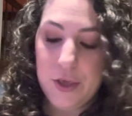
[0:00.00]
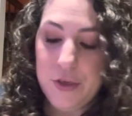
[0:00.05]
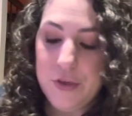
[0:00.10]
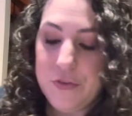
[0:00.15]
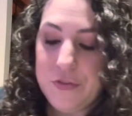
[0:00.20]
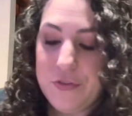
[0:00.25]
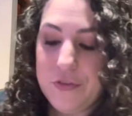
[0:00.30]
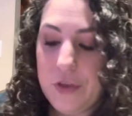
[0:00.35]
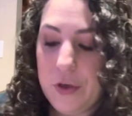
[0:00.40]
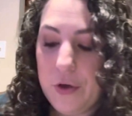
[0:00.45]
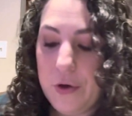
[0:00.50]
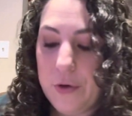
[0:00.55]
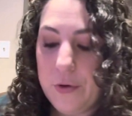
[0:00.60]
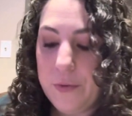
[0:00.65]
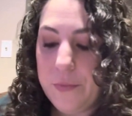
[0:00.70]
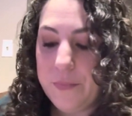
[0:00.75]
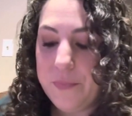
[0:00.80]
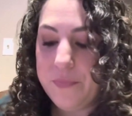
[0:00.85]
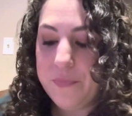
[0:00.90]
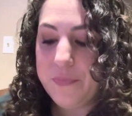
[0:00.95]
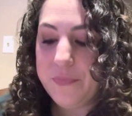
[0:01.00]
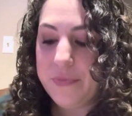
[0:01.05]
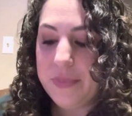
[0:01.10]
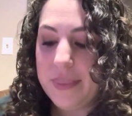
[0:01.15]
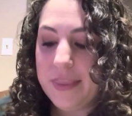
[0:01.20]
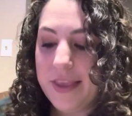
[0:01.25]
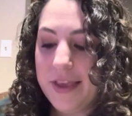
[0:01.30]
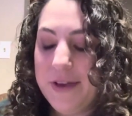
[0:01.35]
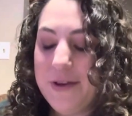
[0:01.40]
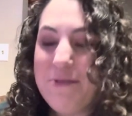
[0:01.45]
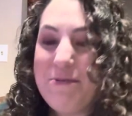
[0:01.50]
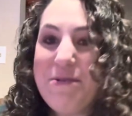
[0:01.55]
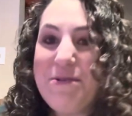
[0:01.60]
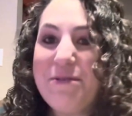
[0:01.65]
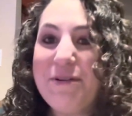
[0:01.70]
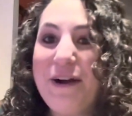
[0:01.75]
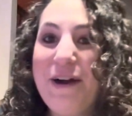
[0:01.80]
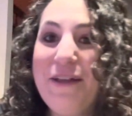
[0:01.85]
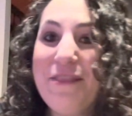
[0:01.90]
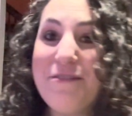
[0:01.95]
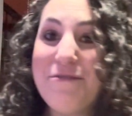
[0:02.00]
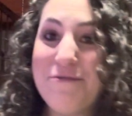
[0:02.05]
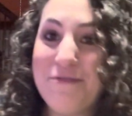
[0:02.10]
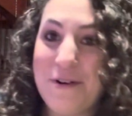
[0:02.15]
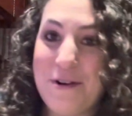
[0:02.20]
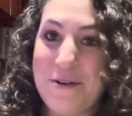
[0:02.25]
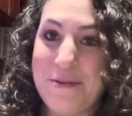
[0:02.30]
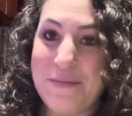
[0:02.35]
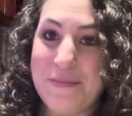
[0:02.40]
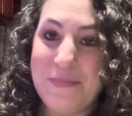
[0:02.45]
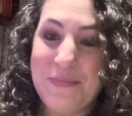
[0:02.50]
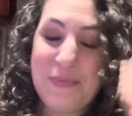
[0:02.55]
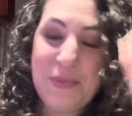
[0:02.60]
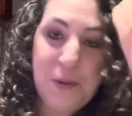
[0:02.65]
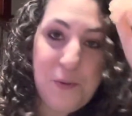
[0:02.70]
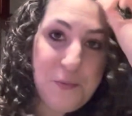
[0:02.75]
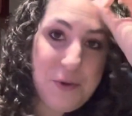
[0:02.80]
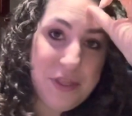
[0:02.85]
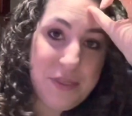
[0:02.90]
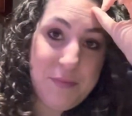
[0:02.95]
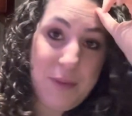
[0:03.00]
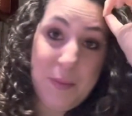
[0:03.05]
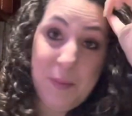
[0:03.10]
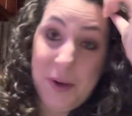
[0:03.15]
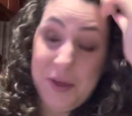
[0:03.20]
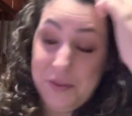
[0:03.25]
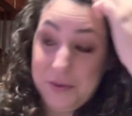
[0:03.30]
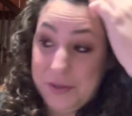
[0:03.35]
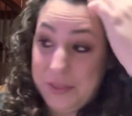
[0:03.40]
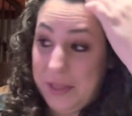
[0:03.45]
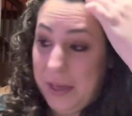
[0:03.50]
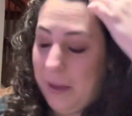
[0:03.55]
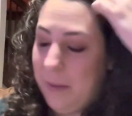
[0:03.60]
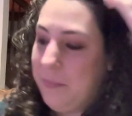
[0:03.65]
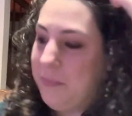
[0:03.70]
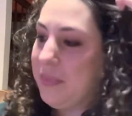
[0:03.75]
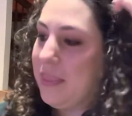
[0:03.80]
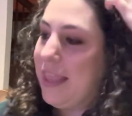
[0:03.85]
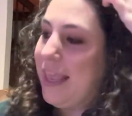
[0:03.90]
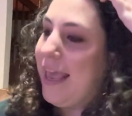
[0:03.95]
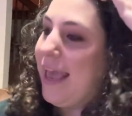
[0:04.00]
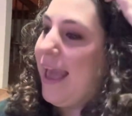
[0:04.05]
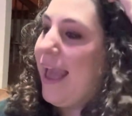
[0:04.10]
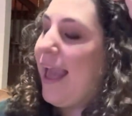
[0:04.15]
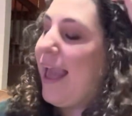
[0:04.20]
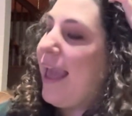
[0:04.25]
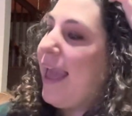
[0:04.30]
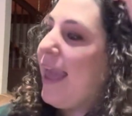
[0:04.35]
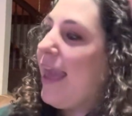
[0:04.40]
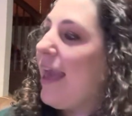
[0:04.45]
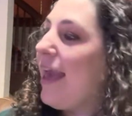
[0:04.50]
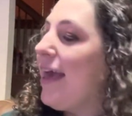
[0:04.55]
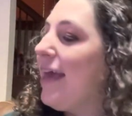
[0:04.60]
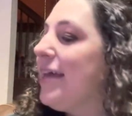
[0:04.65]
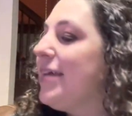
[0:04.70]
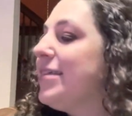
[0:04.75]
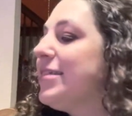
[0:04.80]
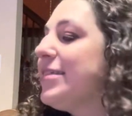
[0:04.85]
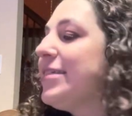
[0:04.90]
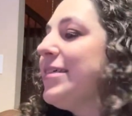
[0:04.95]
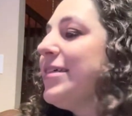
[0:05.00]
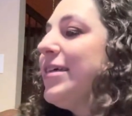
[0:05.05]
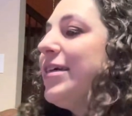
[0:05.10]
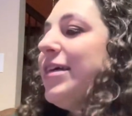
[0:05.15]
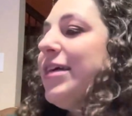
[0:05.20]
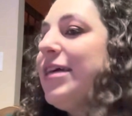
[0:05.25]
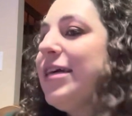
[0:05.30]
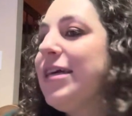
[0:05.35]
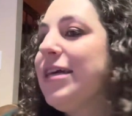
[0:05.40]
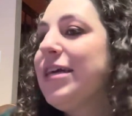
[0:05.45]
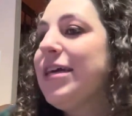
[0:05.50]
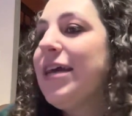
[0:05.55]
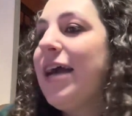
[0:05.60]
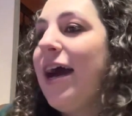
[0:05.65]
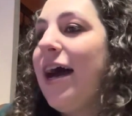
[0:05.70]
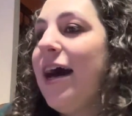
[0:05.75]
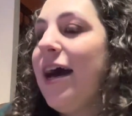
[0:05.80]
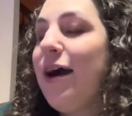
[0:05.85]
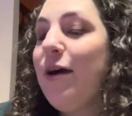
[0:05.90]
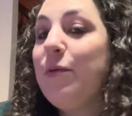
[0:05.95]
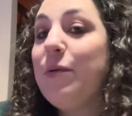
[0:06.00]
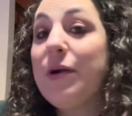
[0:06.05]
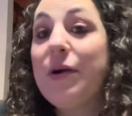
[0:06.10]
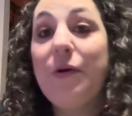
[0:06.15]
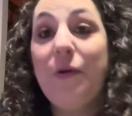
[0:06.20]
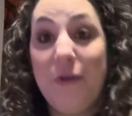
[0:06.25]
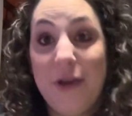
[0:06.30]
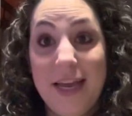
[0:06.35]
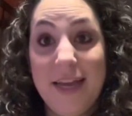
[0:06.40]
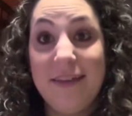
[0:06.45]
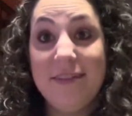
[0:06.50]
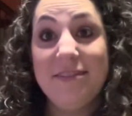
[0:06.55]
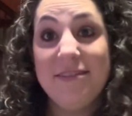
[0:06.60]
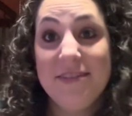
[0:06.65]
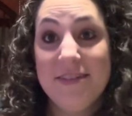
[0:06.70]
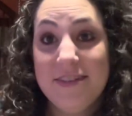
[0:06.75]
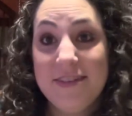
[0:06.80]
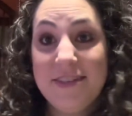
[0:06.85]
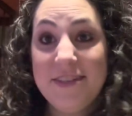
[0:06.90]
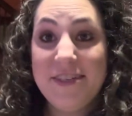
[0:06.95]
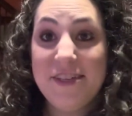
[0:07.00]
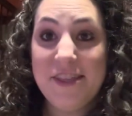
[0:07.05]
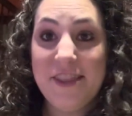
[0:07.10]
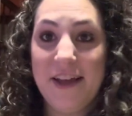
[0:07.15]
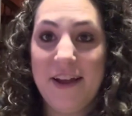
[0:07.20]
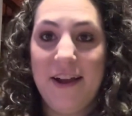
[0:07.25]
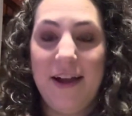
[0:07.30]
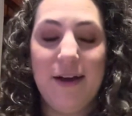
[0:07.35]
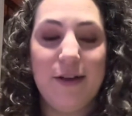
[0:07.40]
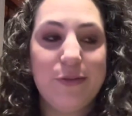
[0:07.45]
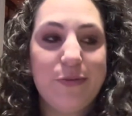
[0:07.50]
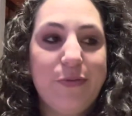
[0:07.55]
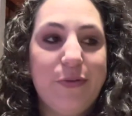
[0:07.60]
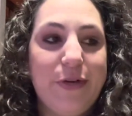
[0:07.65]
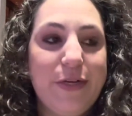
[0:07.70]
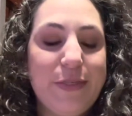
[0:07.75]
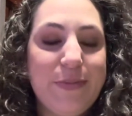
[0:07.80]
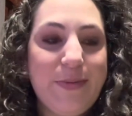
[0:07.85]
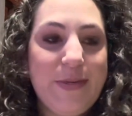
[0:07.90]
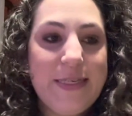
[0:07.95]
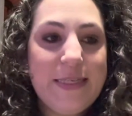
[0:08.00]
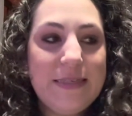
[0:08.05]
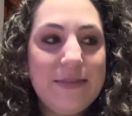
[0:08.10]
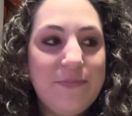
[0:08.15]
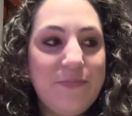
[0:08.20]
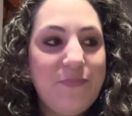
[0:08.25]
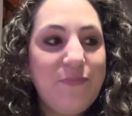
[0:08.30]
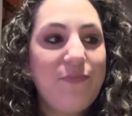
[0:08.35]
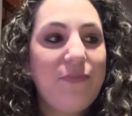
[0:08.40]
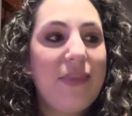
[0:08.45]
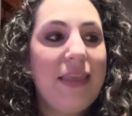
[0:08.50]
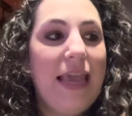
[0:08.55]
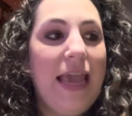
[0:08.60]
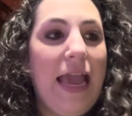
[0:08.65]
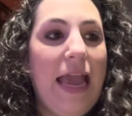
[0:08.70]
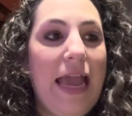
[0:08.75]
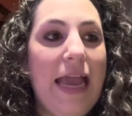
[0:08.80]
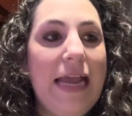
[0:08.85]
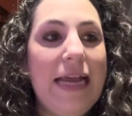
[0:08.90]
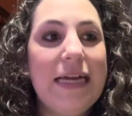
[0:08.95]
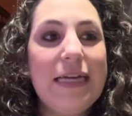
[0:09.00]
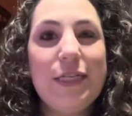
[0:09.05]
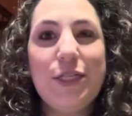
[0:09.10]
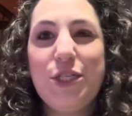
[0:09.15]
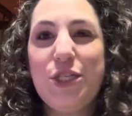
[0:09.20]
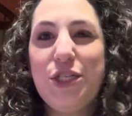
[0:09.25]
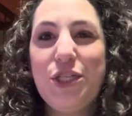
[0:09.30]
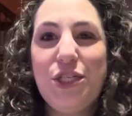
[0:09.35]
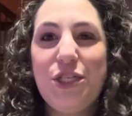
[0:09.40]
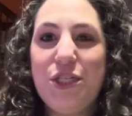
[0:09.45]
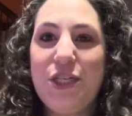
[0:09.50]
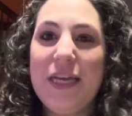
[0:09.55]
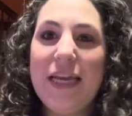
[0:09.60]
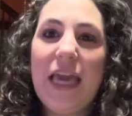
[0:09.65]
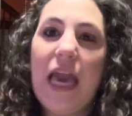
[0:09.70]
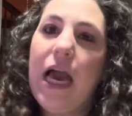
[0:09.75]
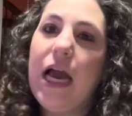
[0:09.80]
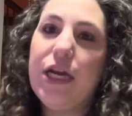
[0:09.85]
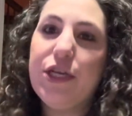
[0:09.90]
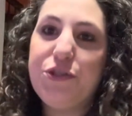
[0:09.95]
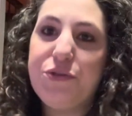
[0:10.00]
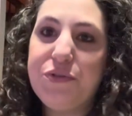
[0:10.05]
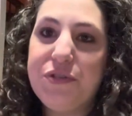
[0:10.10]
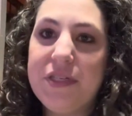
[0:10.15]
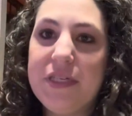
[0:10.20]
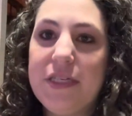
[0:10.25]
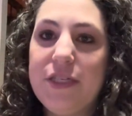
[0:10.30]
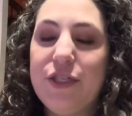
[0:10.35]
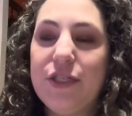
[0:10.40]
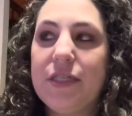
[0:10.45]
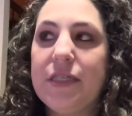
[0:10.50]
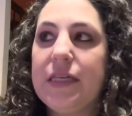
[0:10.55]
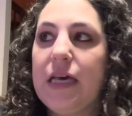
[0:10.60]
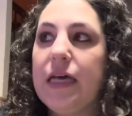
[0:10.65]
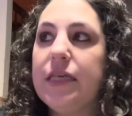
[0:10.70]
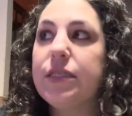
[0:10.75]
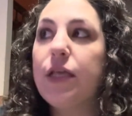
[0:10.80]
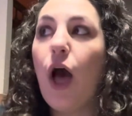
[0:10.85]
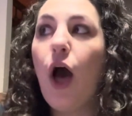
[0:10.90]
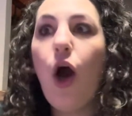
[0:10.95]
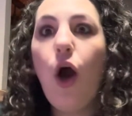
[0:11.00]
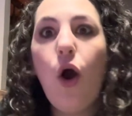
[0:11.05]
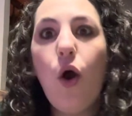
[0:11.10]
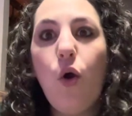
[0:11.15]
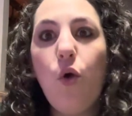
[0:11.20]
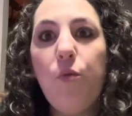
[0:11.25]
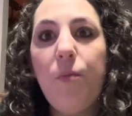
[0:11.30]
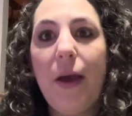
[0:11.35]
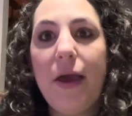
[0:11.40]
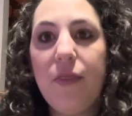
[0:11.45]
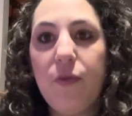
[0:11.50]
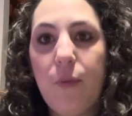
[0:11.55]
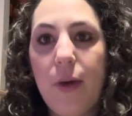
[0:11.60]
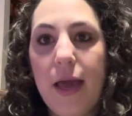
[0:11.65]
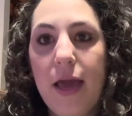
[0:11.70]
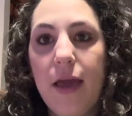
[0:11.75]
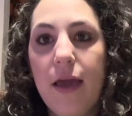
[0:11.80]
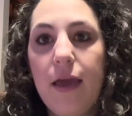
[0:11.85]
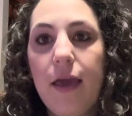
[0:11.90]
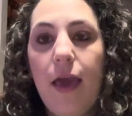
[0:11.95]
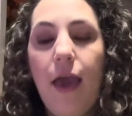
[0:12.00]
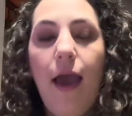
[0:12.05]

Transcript: So we were on the phone with my mother-in-law, and we're going to their house for Christmas. And she casually just says, oh, by the way,